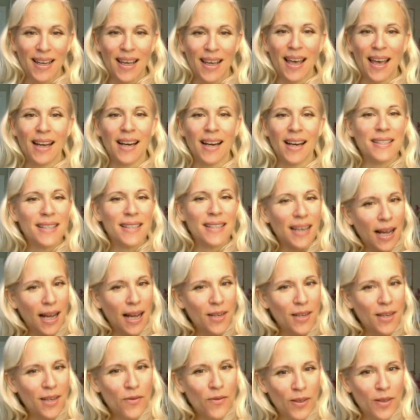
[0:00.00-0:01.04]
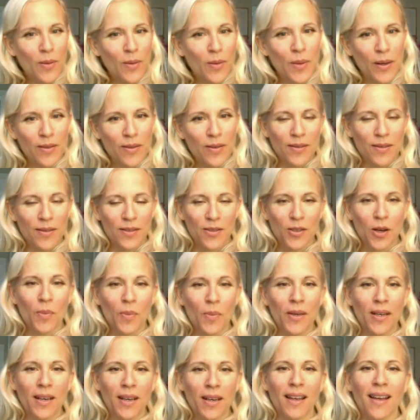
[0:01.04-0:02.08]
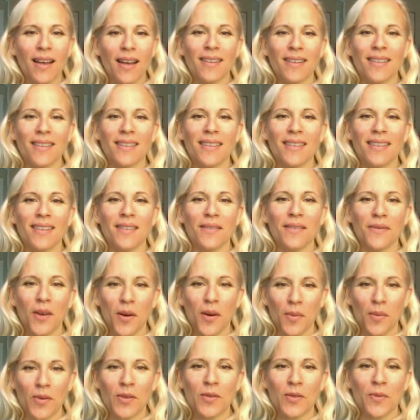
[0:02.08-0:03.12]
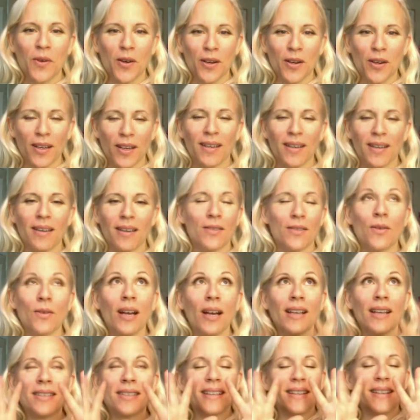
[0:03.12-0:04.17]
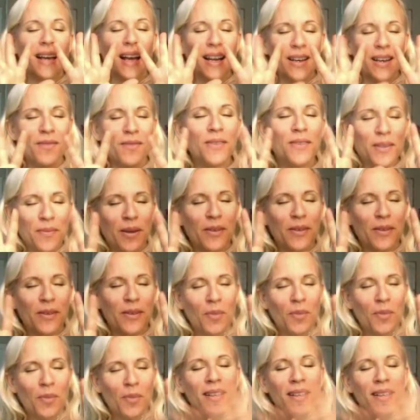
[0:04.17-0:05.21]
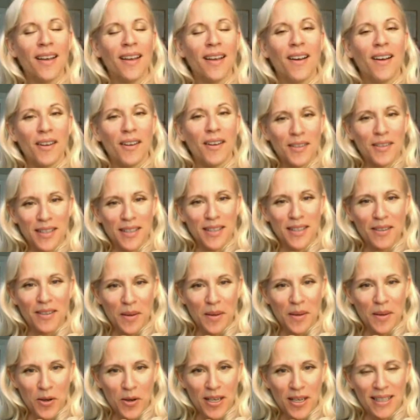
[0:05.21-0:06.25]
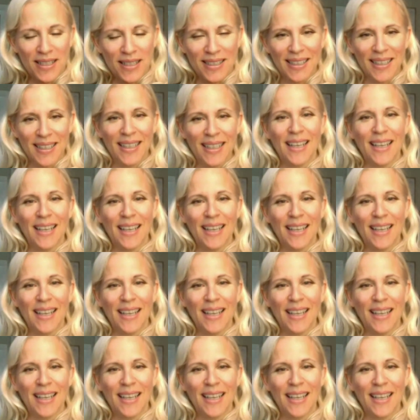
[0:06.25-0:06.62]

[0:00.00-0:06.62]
And I said, how do you feel about shopping at the farmer's market? Sorry, I said, how do you feel about shopping on a Saturday morning?